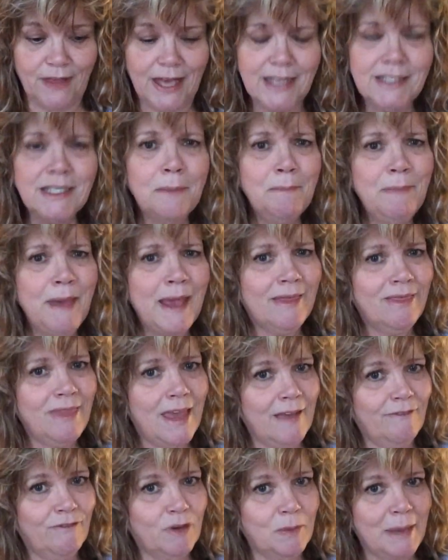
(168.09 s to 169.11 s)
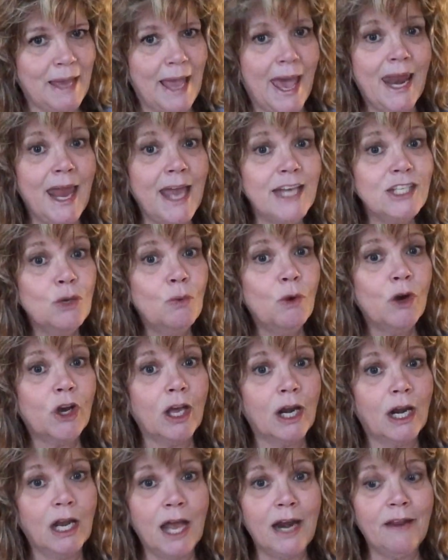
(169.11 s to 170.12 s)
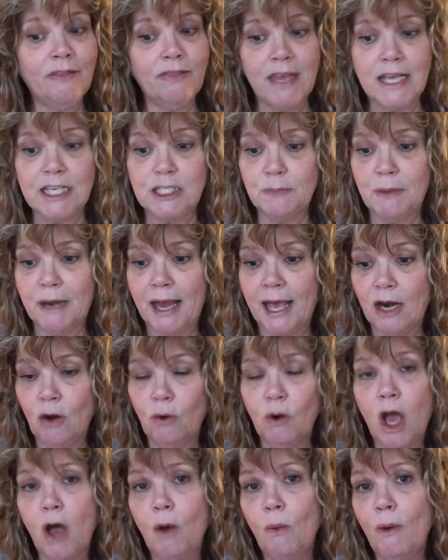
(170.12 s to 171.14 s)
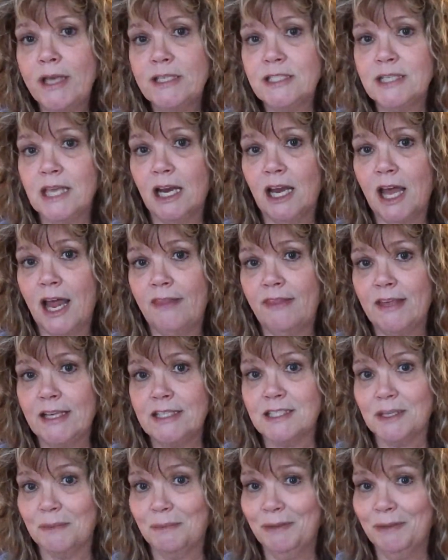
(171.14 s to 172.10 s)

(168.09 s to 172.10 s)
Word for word: That's a big thing for me. I like to work on a lot of things, but I don't always get a lot of things